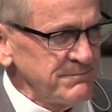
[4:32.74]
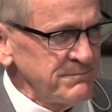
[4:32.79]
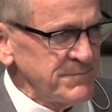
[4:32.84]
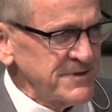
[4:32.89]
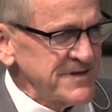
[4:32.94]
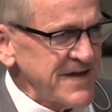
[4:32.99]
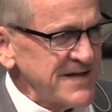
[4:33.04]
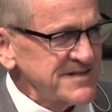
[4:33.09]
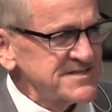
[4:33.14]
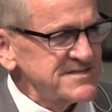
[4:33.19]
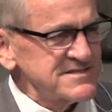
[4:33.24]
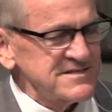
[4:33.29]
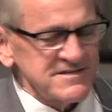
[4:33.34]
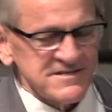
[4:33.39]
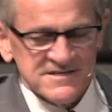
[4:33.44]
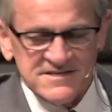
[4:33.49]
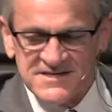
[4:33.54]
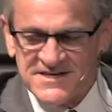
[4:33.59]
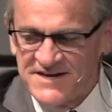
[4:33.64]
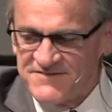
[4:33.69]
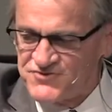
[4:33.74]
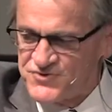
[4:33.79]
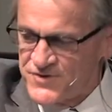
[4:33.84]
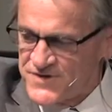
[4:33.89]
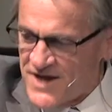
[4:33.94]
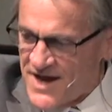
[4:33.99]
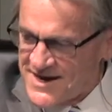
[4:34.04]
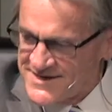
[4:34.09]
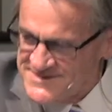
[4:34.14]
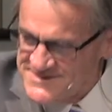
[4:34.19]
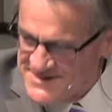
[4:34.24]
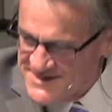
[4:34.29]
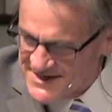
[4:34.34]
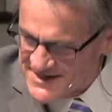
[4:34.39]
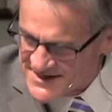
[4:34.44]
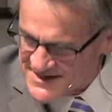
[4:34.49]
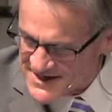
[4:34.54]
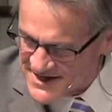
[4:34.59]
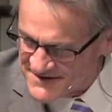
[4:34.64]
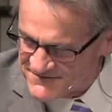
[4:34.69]
But that gives you an
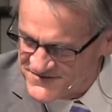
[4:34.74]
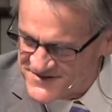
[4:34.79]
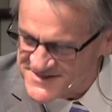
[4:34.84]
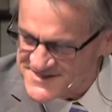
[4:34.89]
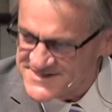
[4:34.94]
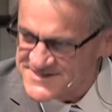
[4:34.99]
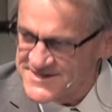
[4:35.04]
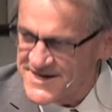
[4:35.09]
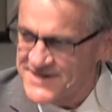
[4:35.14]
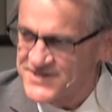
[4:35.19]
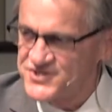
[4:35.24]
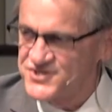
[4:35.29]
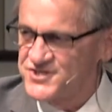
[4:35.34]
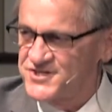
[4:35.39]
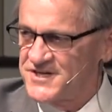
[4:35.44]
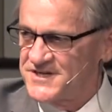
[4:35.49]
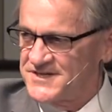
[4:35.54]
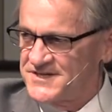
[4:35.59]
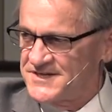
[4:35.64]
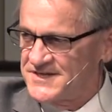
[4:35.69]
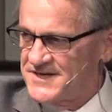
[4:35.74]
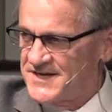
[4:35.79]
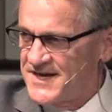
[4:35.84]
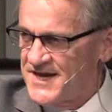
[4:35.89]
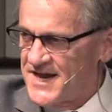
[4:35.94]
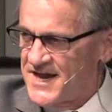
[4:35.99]
idea of this section.